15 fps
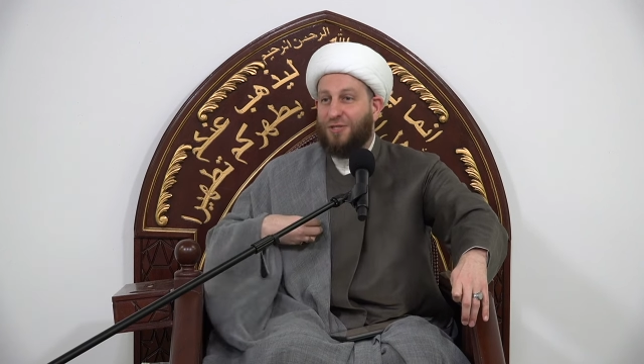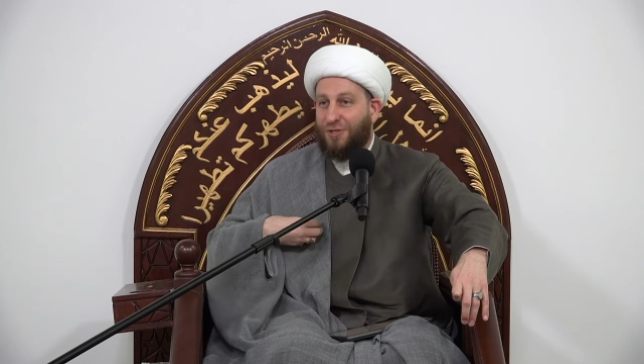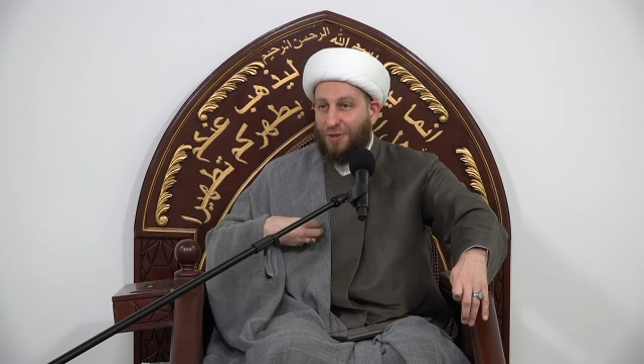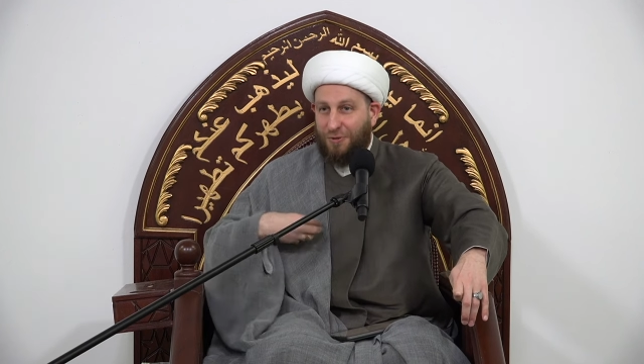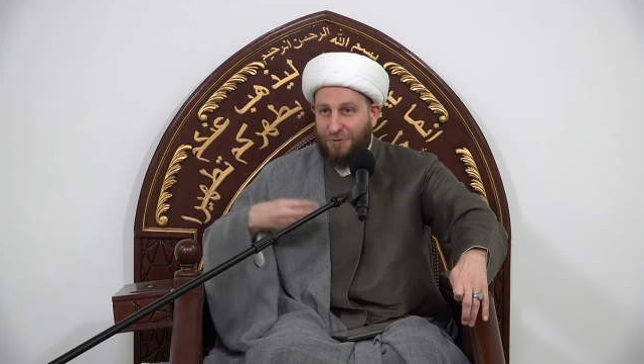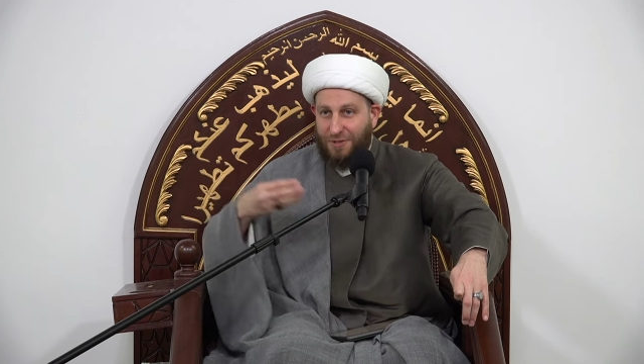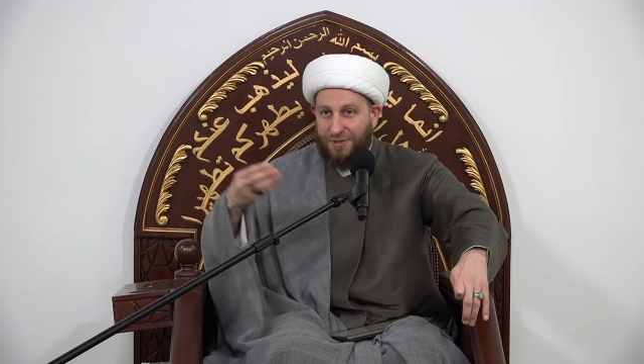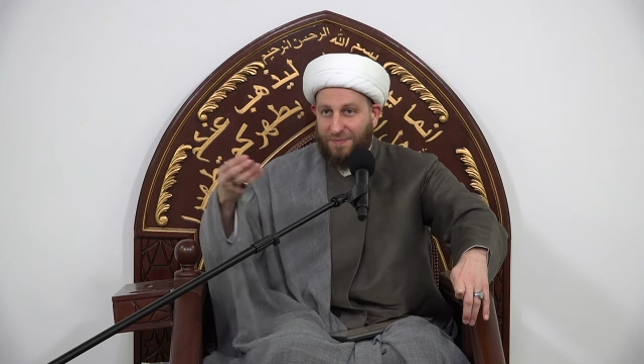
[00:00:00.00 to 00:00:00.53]

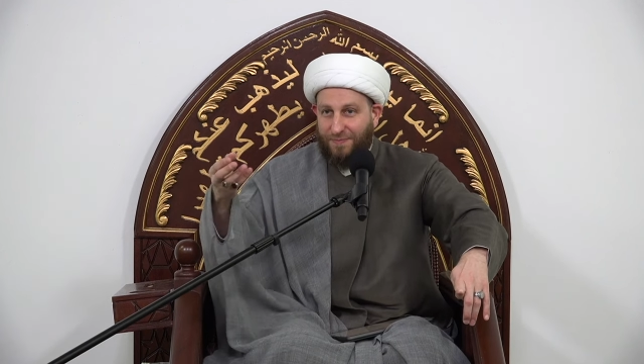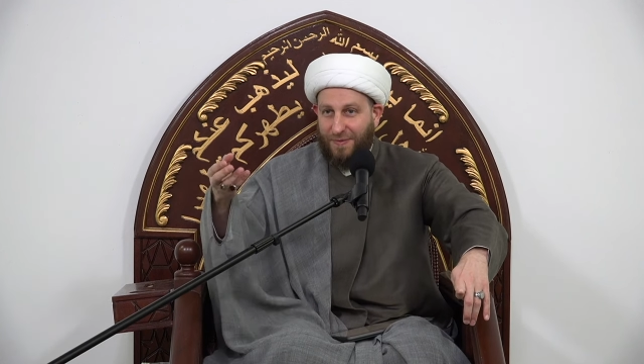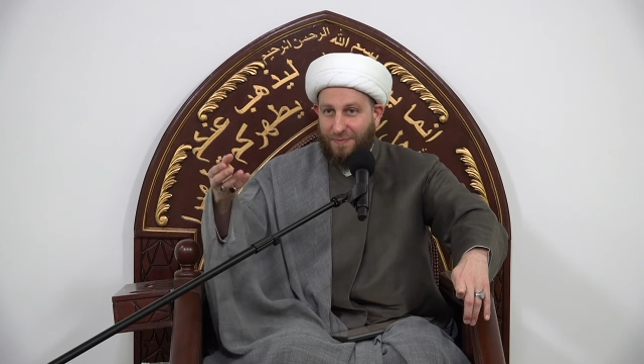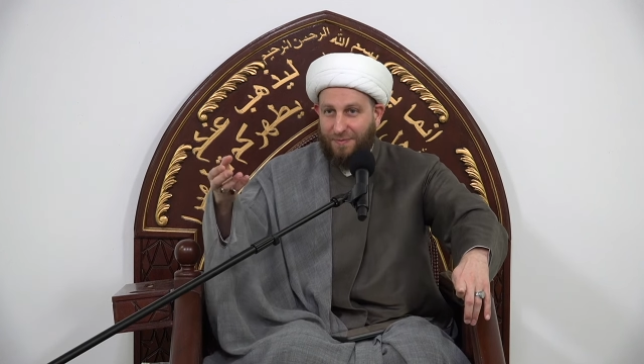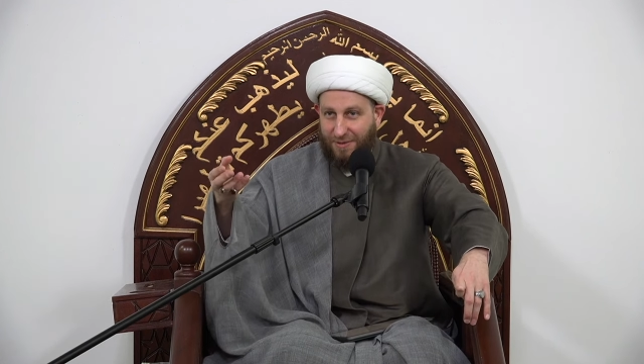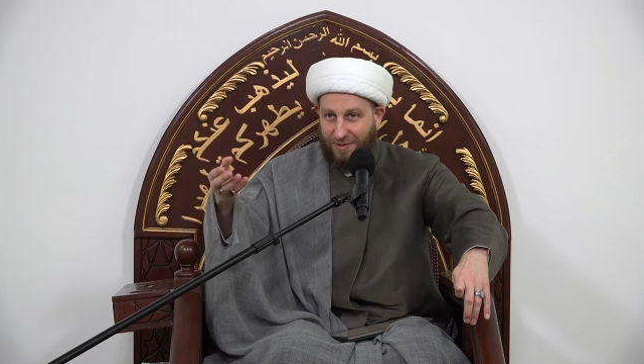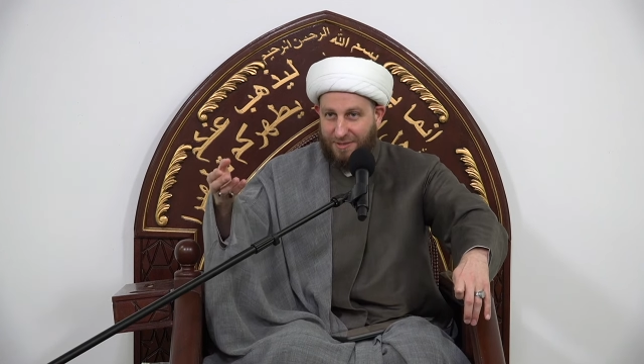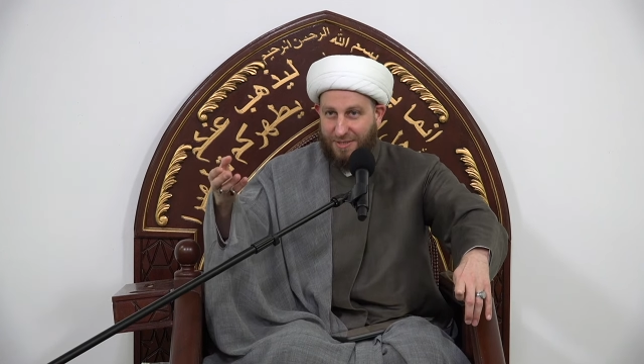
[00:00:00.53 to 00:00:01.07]
stones,
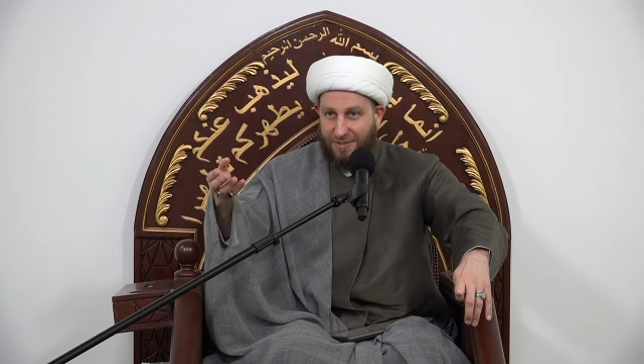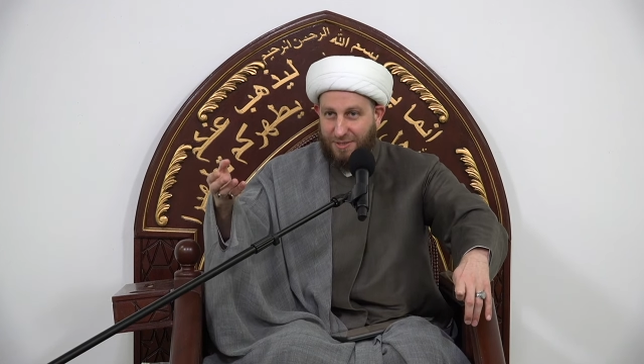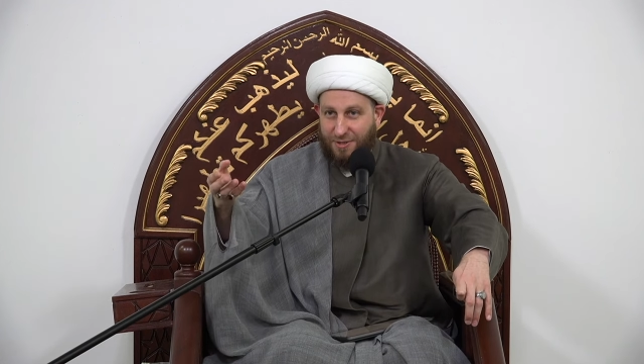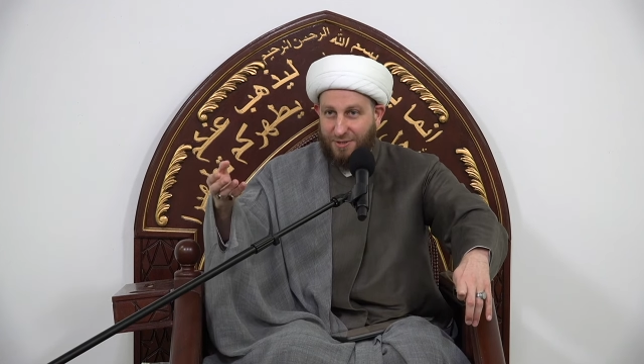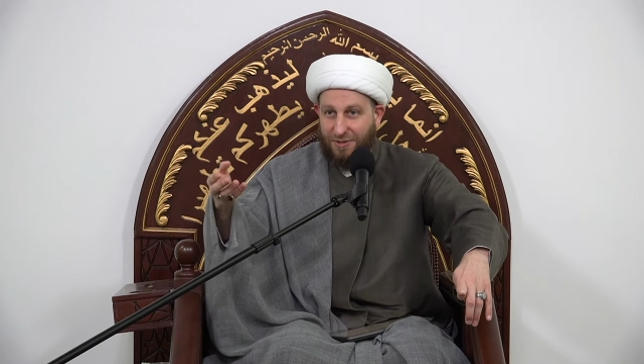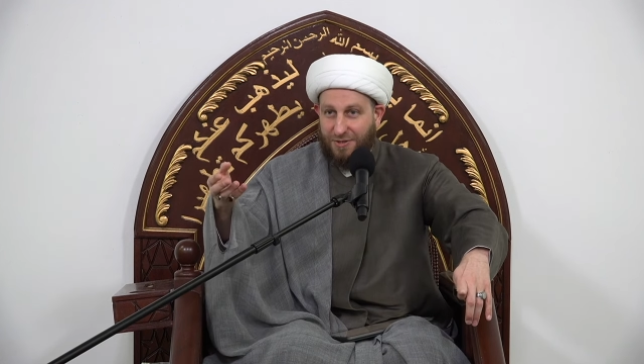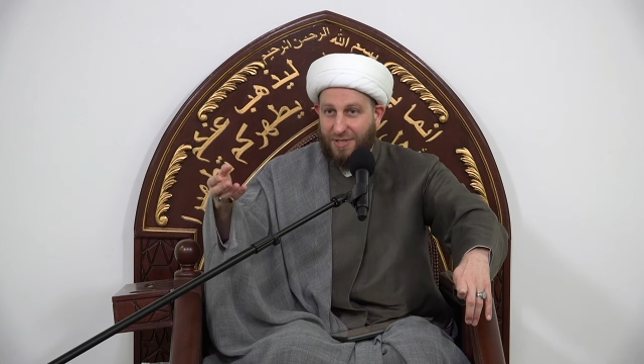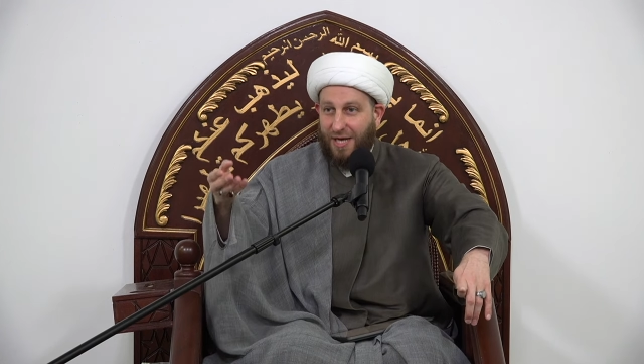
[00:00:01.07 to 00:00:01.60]
brothers and sisters.